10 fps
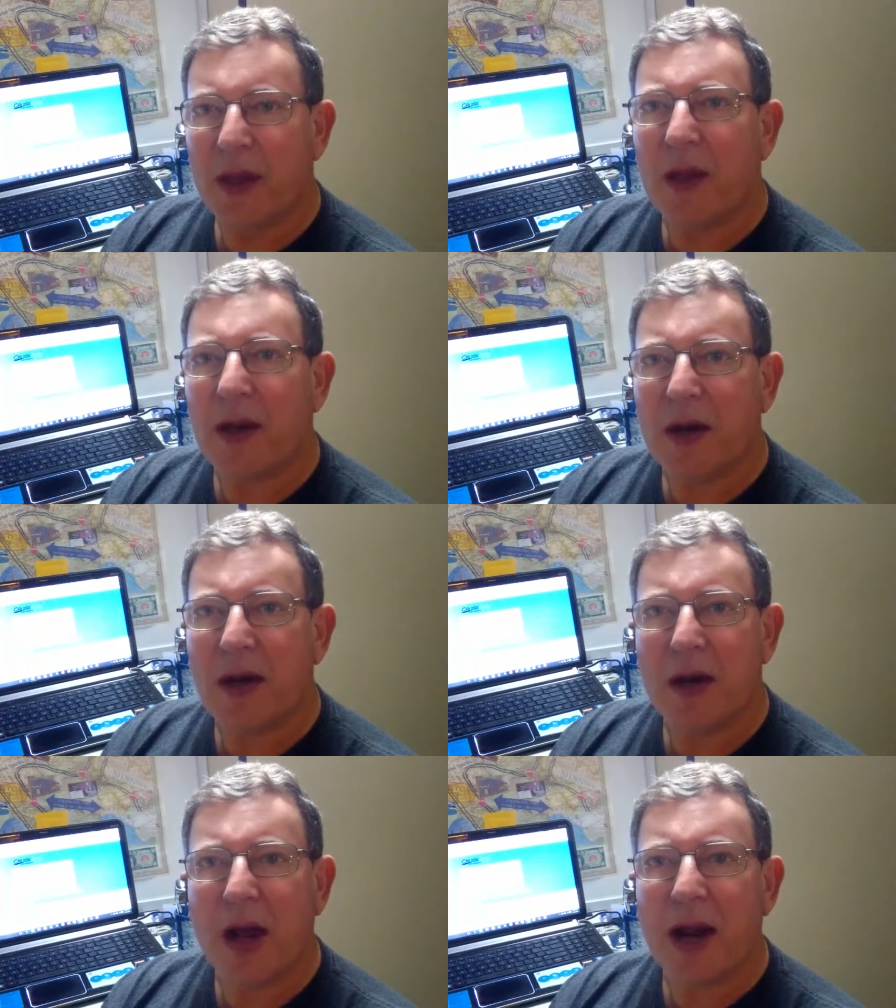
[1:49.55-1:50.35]

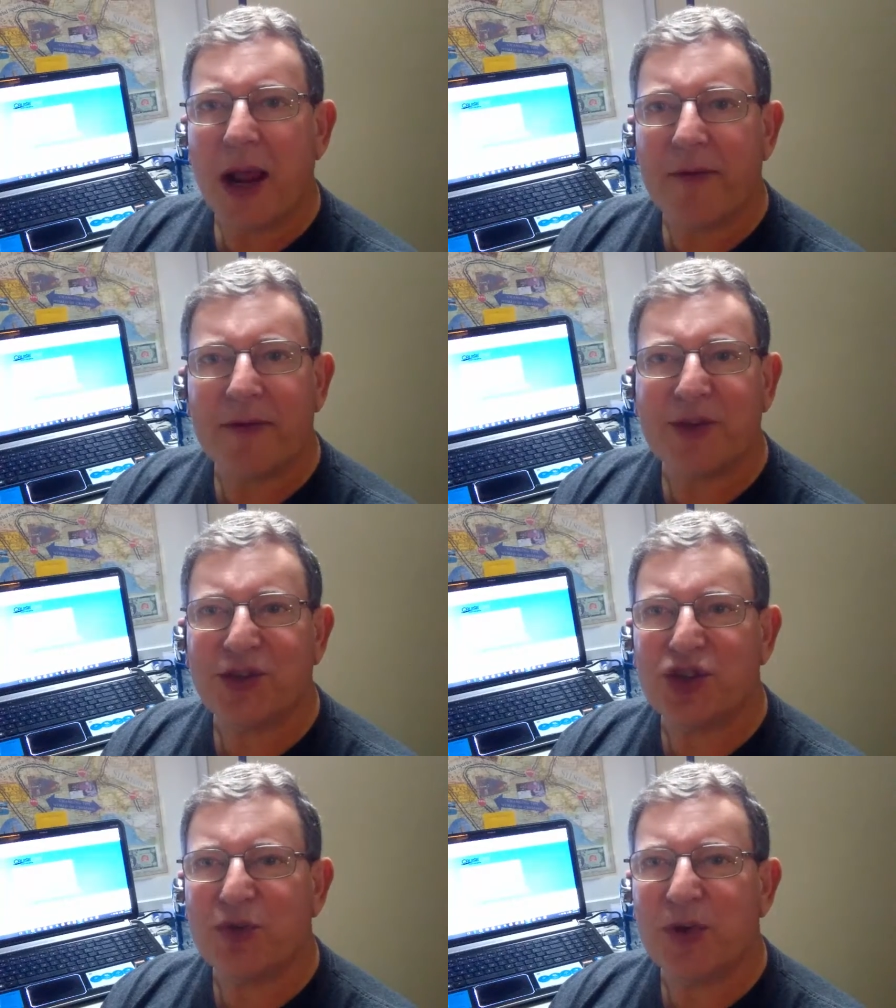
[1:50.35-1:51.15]
and not having
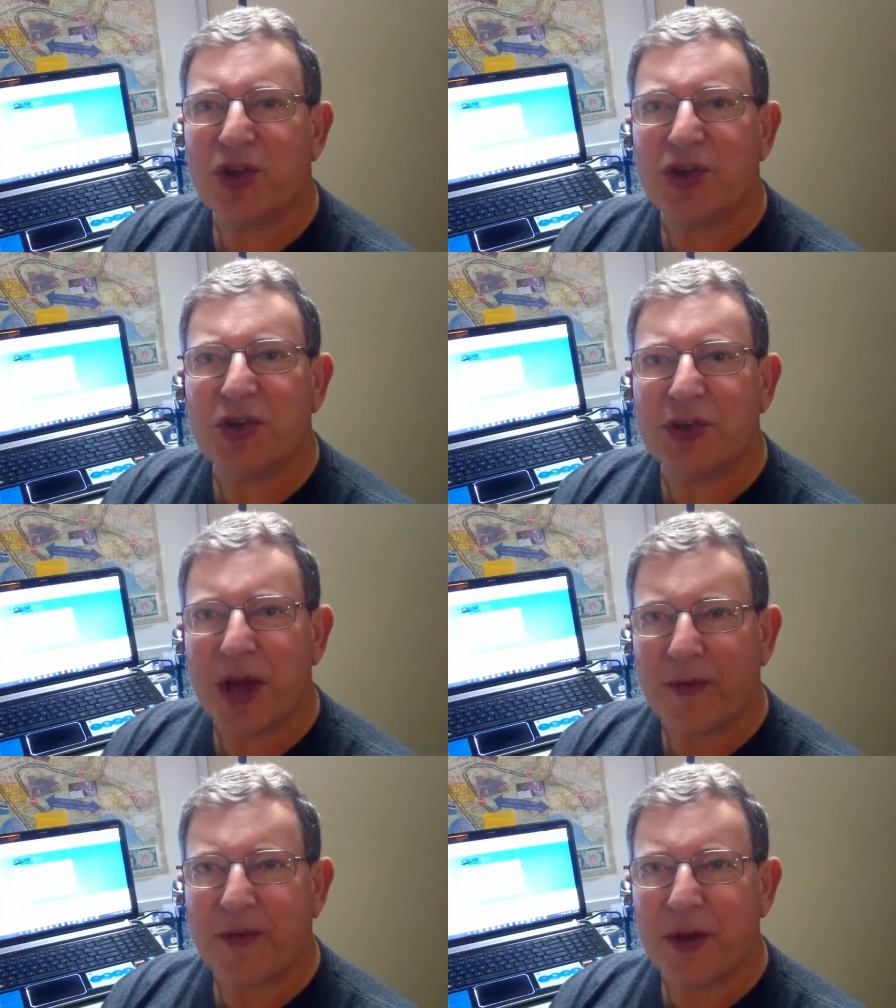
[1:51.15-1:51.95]
so much
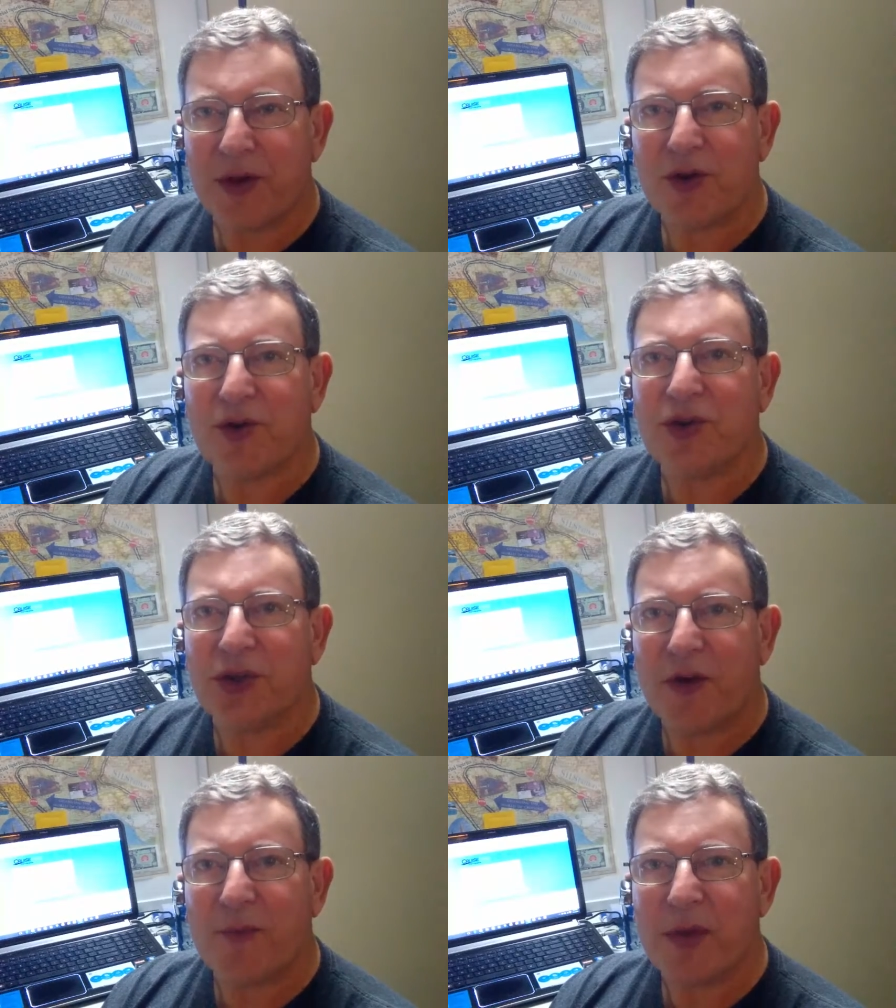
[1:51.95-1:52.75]
stuff that your
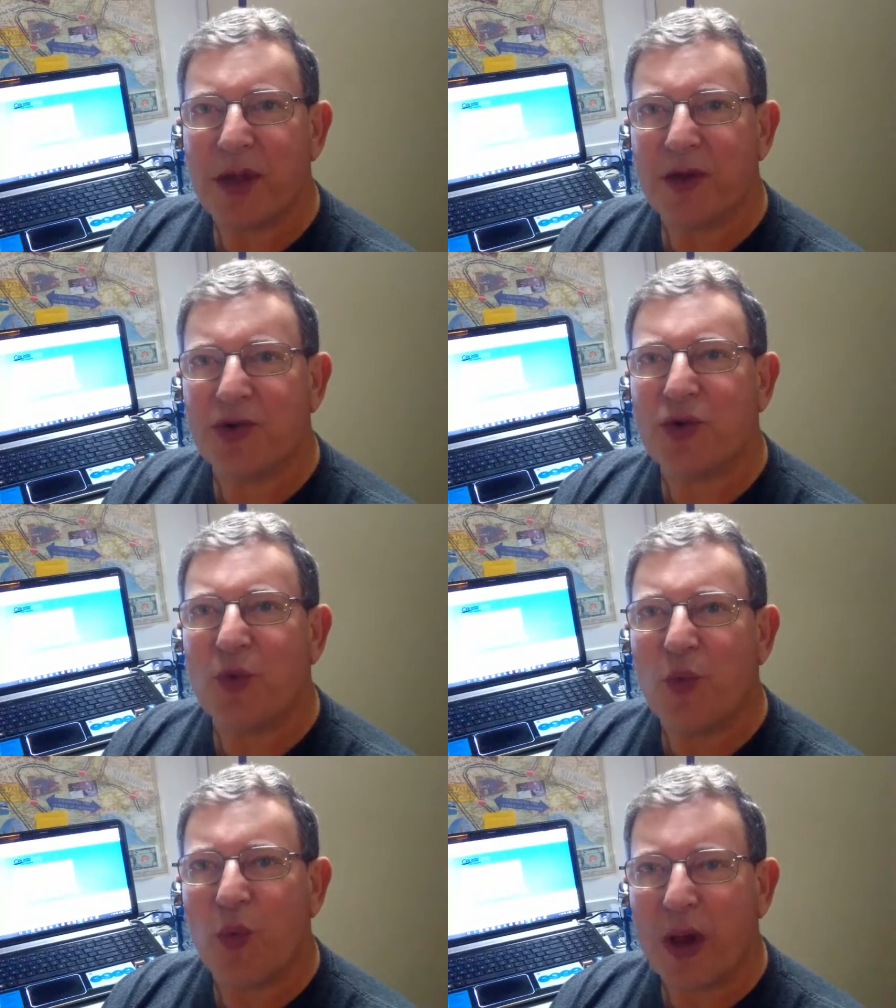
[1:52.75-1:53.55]
stuff begins to
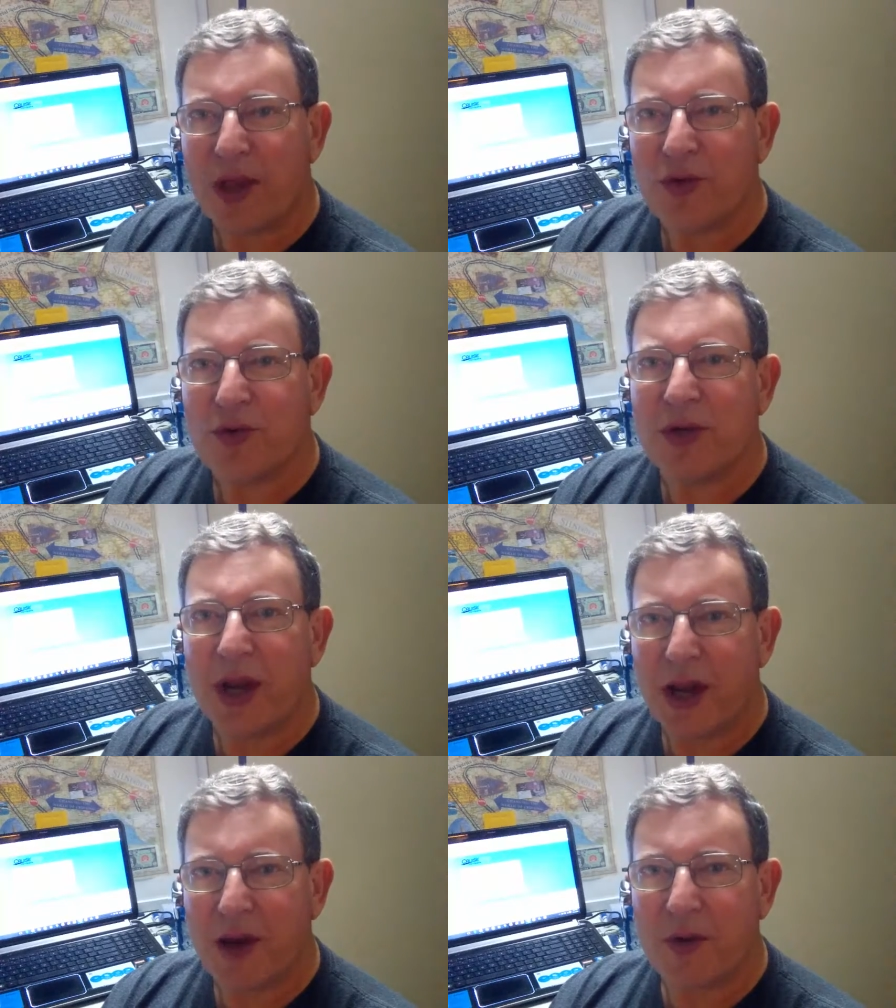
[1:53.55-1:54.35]
weigh you
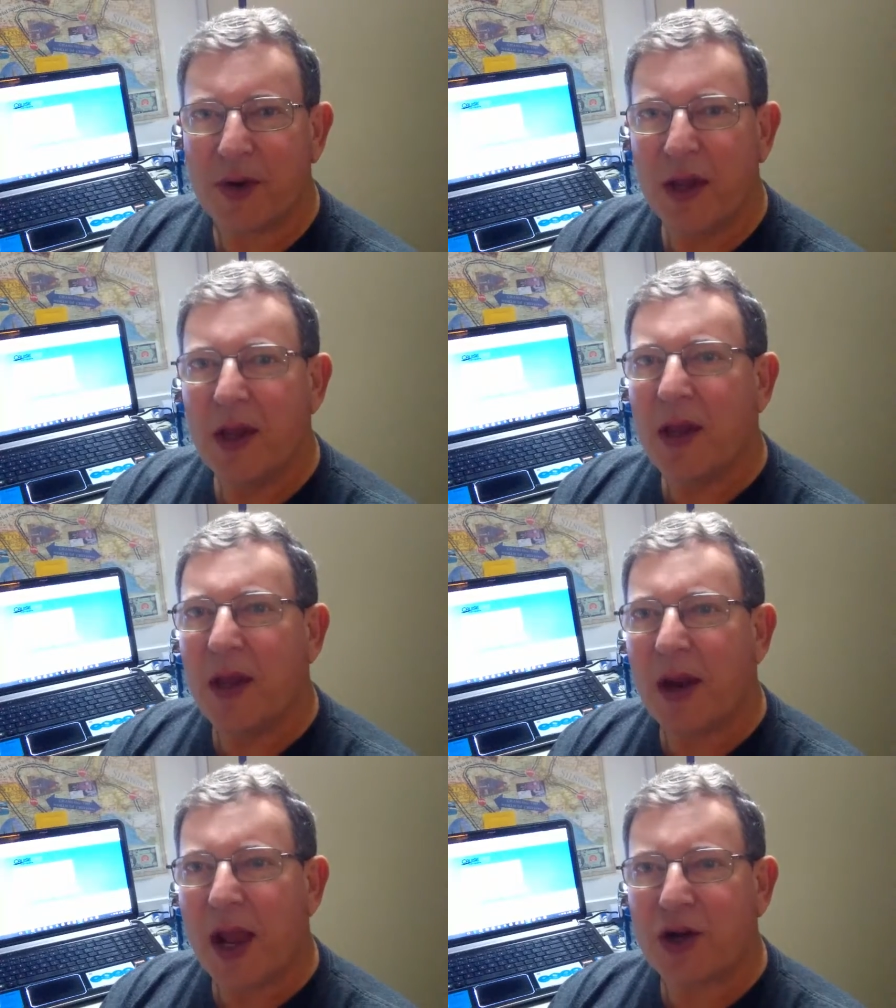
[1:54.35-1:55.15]
down
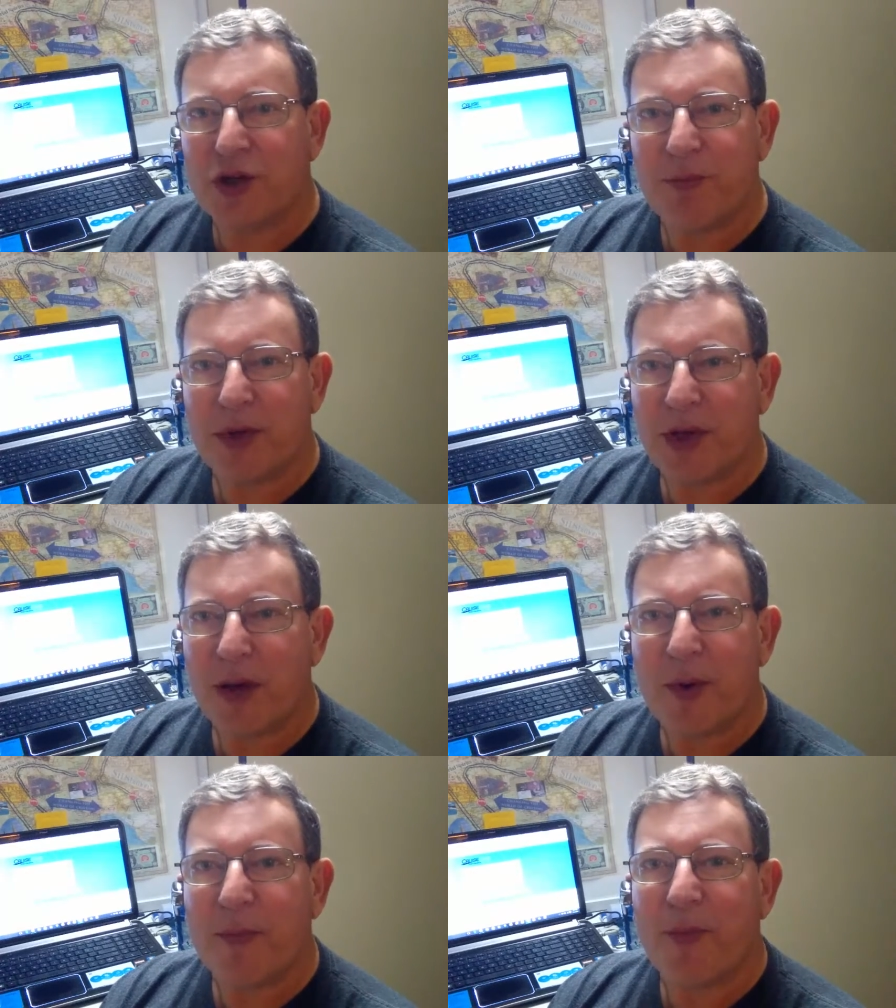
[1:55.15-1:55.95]
and actually
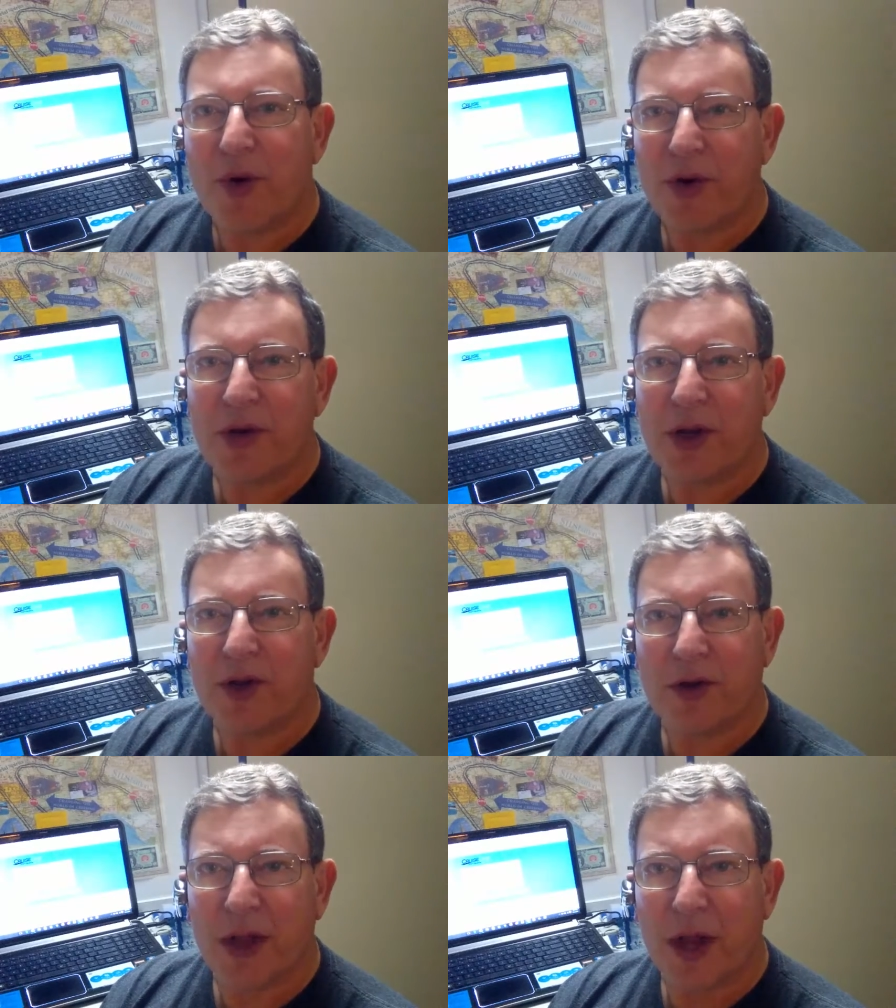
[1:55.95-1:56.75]
become a burden
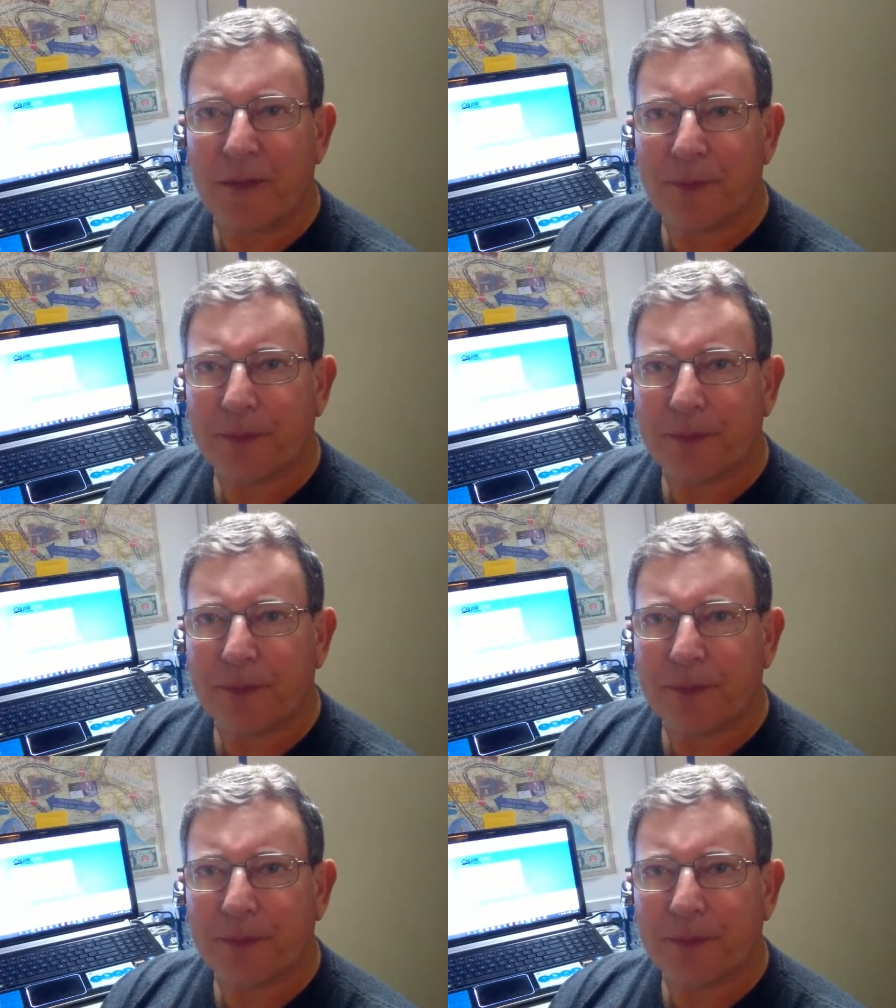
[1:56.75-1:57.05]
in your life.